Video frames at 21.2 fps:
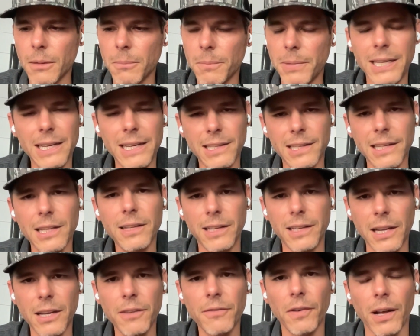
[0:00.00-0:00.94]
he
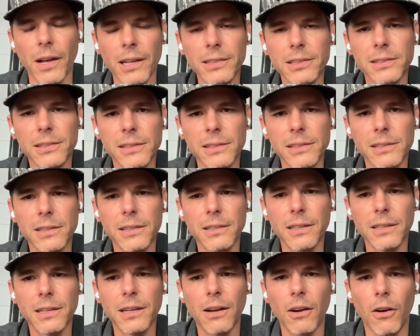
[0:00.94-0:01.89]
did give us
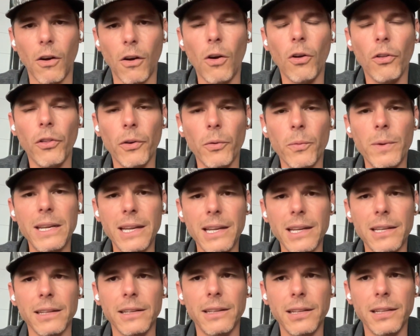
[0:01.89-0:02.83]
all that we
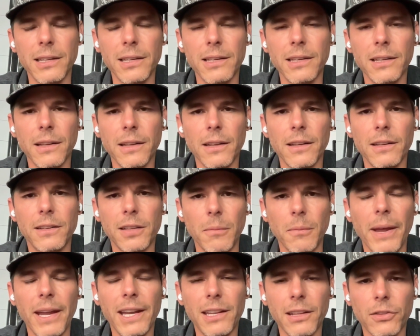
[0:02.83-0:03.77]
needed
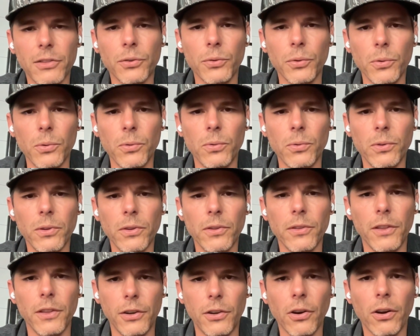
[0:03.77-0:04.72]
to make it through
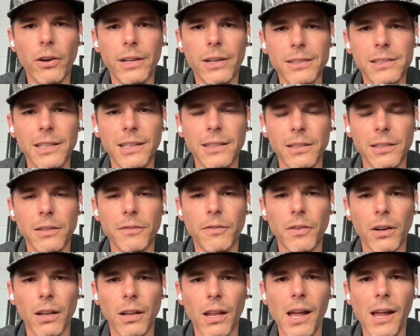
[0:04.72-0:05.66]
the darkest season
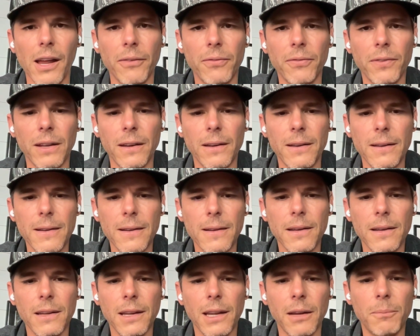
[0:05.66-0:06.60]
of our life. And
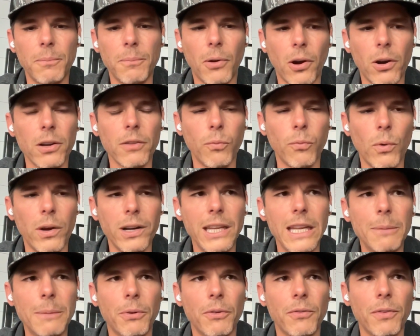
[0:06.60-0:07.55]
part of what
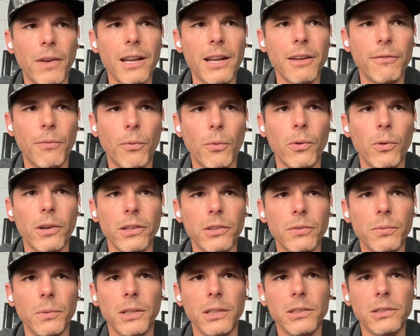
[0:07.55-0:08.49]
he provided for
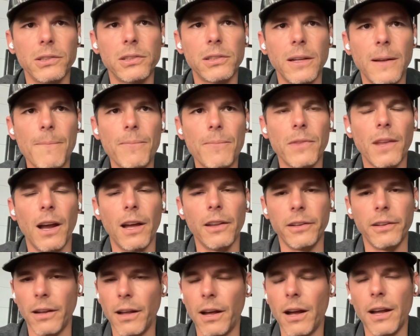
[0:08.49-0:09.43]
us was
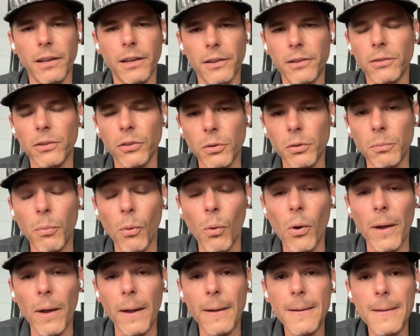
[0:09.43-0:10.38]
another little
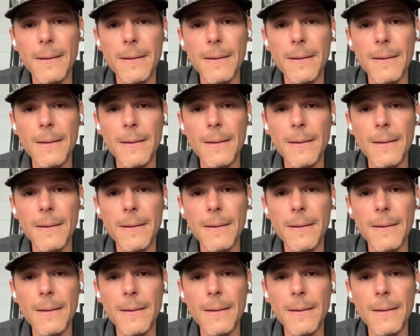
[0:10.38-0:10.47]
boy